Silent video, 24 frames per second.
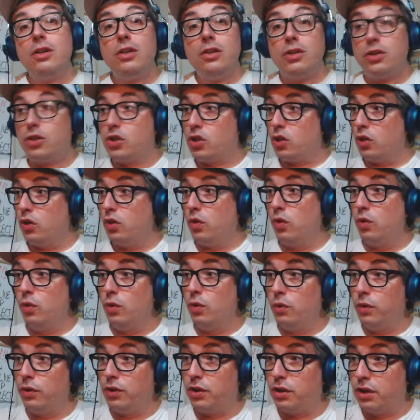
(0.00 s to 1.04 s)
to
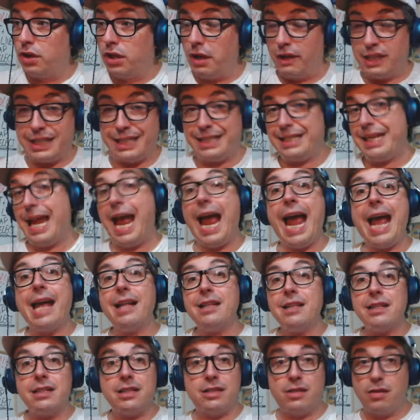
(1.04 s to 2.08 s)
the
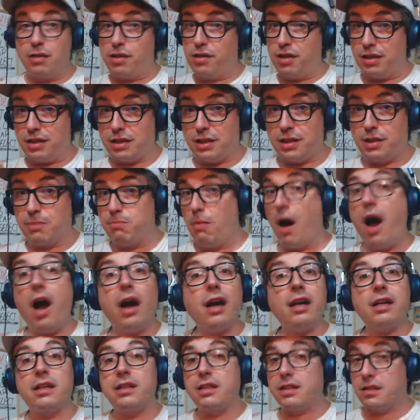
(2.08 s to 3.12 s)
stands to the
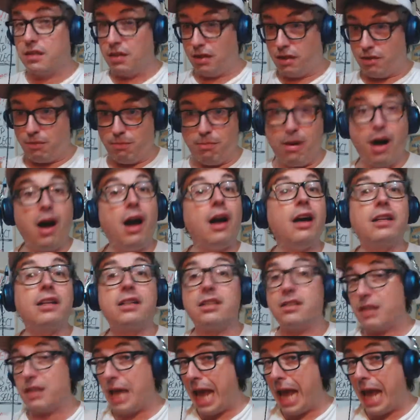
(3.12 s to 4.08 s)
smarks to the marks.